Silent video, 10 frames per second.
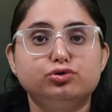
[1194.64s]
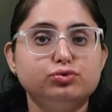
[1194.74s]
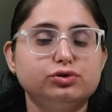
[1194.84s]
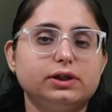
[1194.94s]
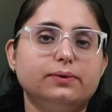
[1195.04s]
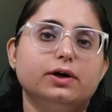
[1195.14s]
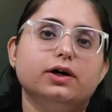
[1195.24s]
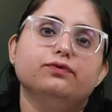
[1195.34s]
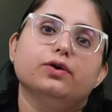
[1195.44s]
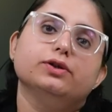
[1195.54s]
Choose the
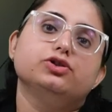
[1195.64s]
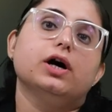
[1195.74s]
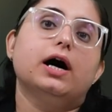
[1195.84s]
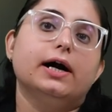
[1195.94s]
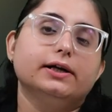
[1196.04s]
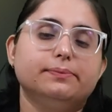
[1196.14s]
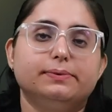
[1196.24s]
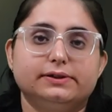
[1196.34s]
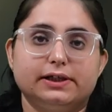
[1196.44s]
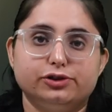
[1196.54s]
word for which you are
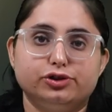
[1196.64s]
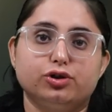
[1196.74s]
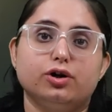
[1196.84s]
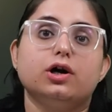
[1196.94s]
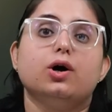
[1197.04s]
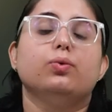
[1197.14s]
100% sure.